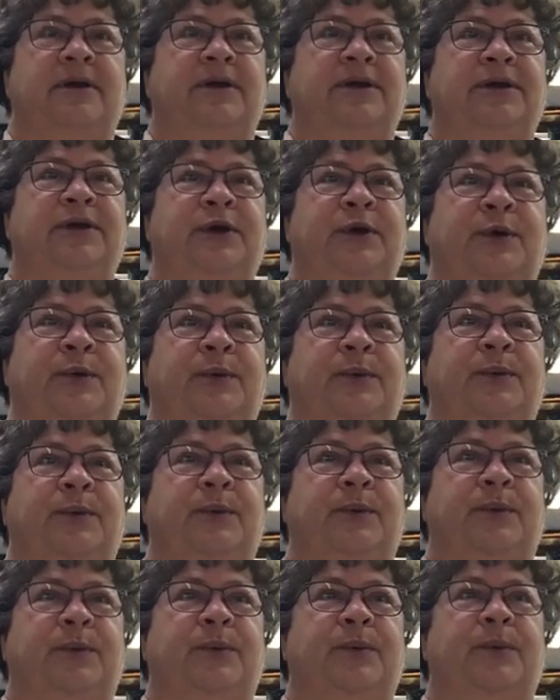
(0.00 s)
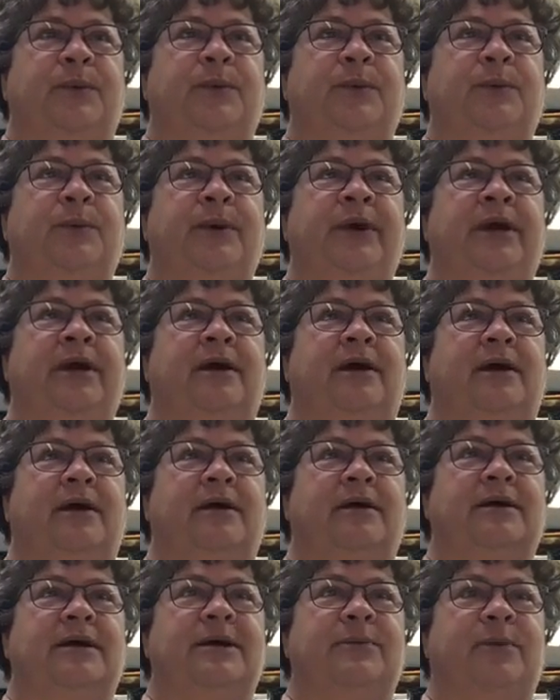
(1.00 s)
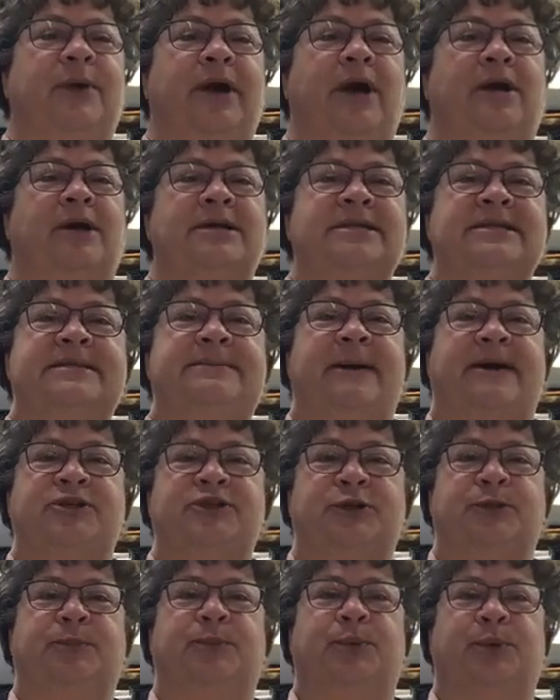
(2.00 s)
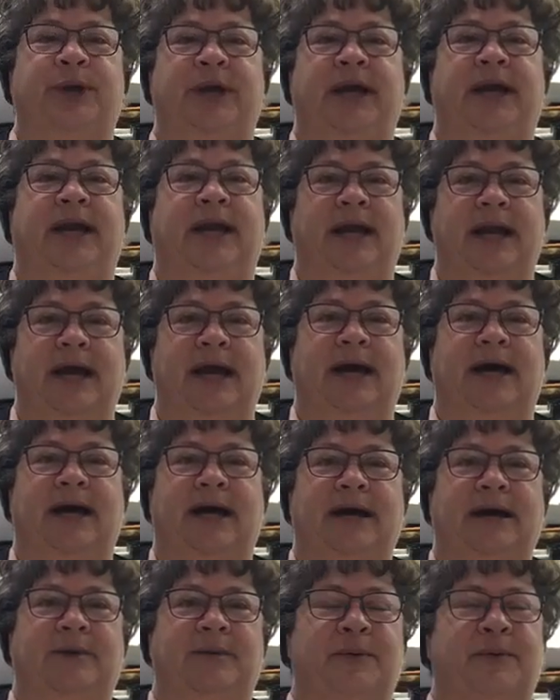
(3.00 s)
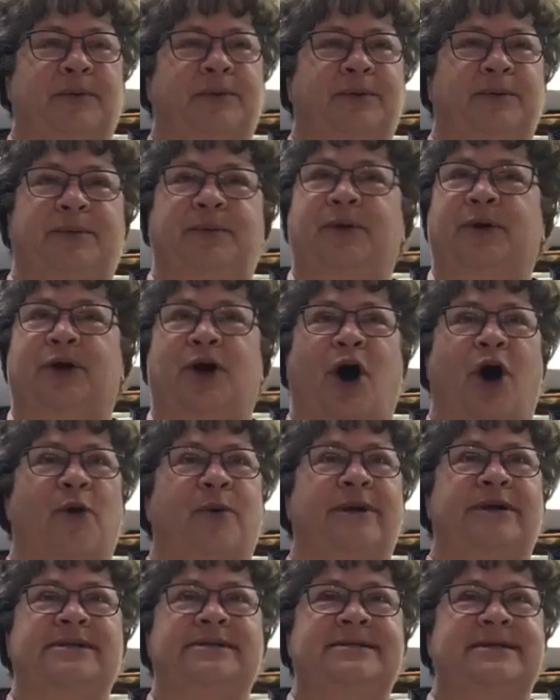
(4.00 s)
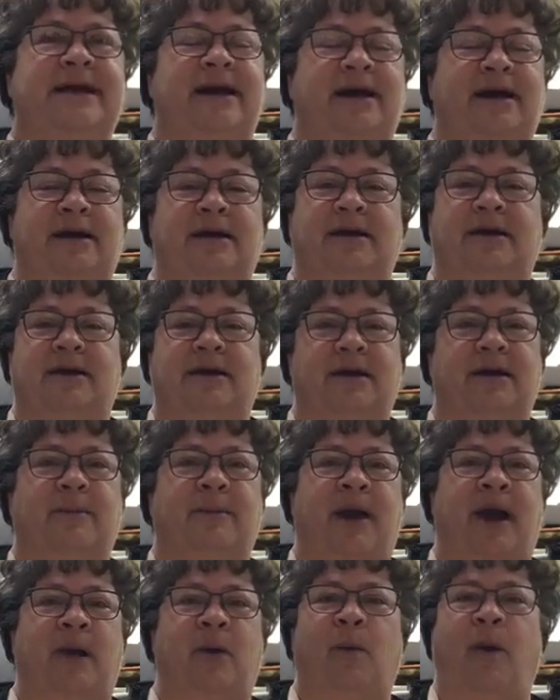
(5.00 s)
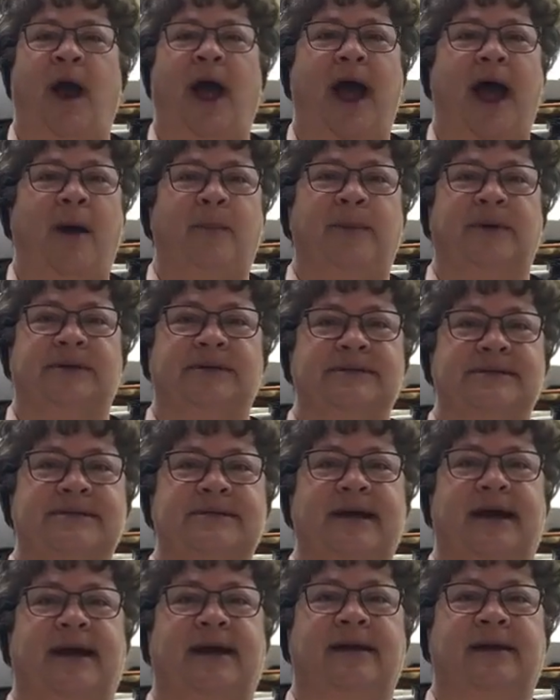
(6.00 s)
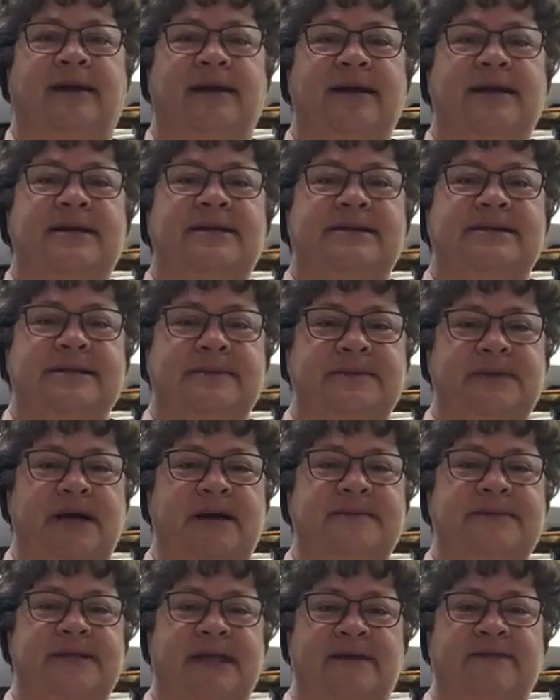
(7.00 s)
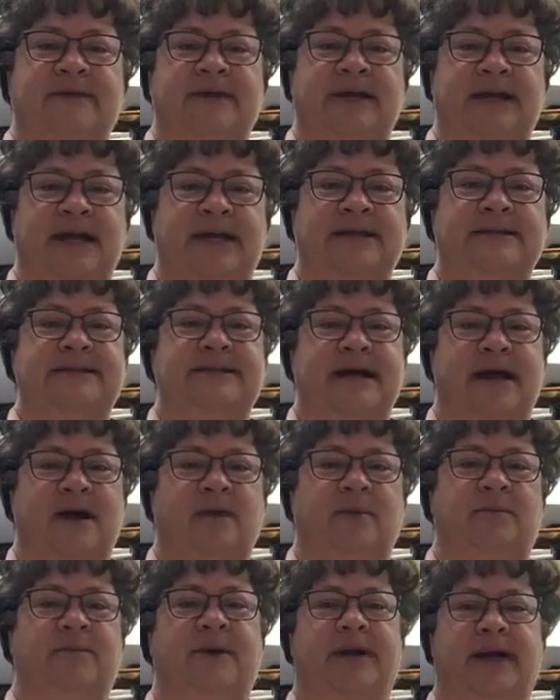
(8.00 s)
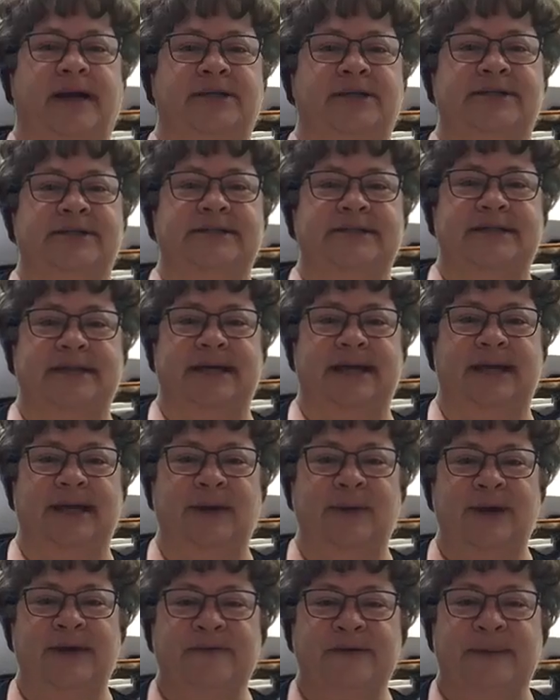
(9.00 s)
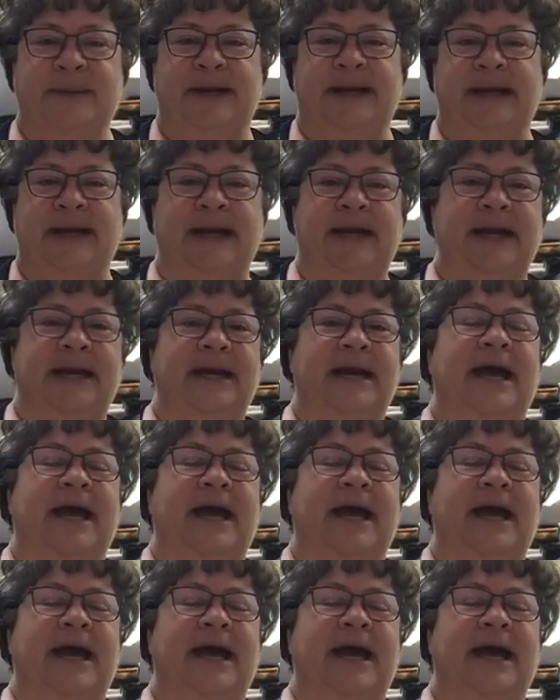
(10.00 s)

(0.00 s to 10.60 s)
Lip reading: you know, we are a special breed. We're always there no matter what happens, and sometimes life can get us down, but hello everybody,